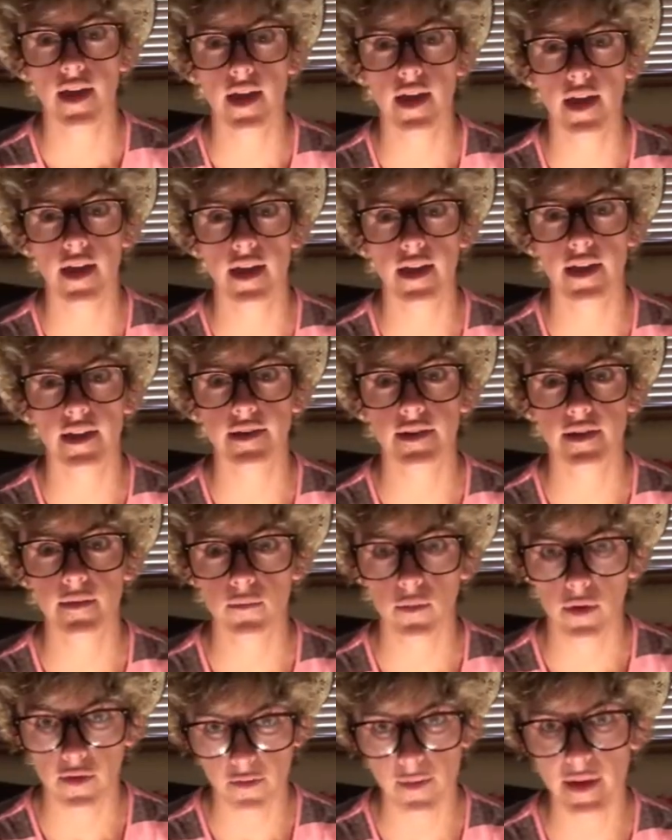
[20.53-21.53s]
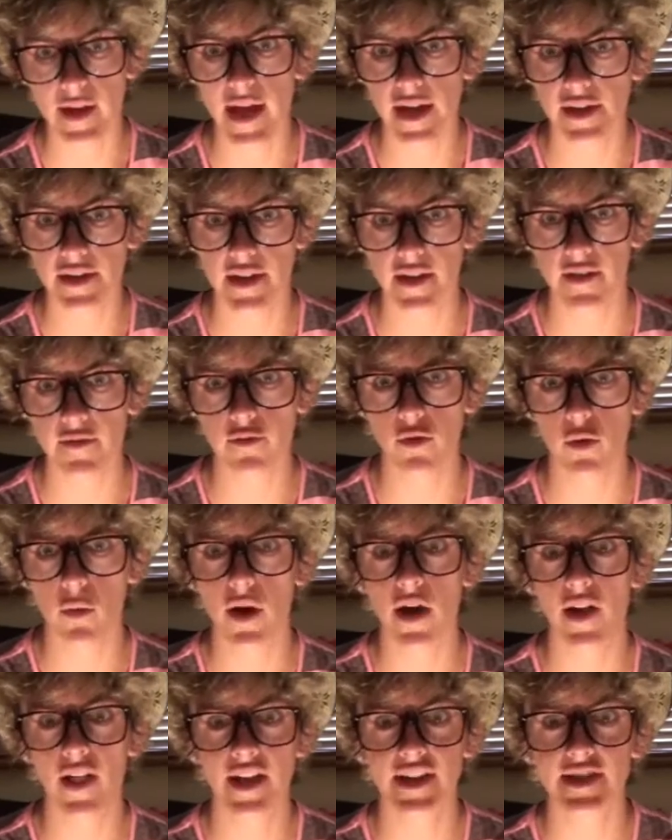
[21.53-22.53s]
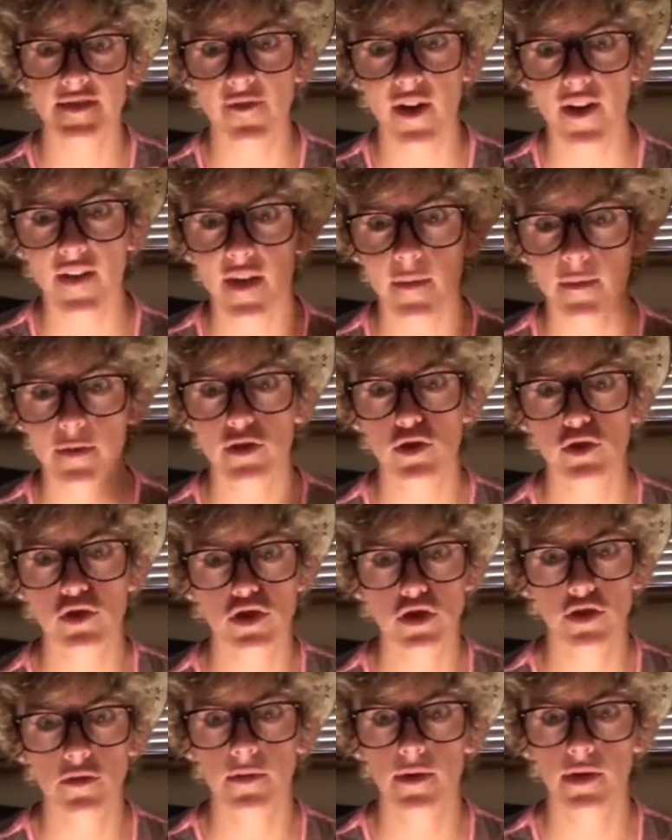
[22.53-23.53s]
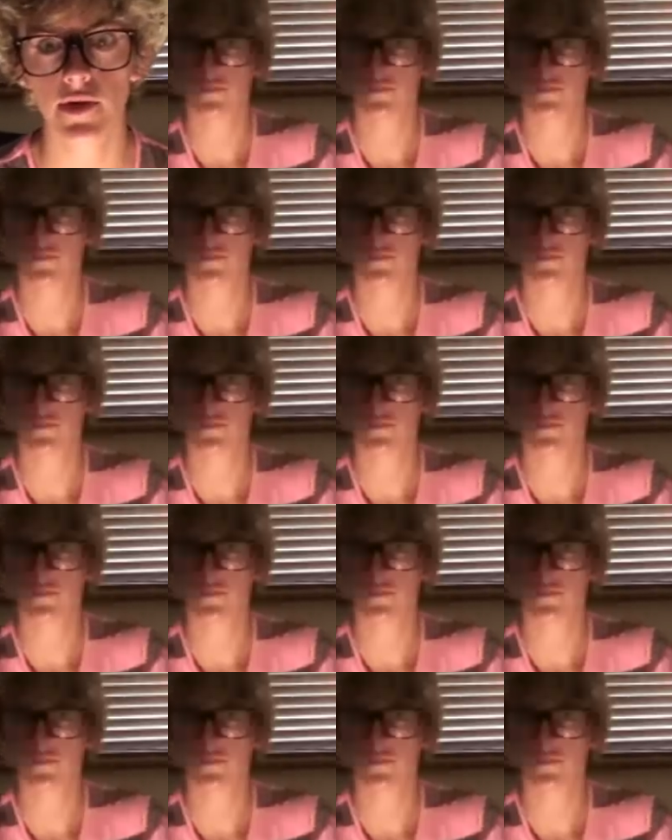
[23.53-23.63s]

And we've been editing it for a while, and it's finally up on YouTube.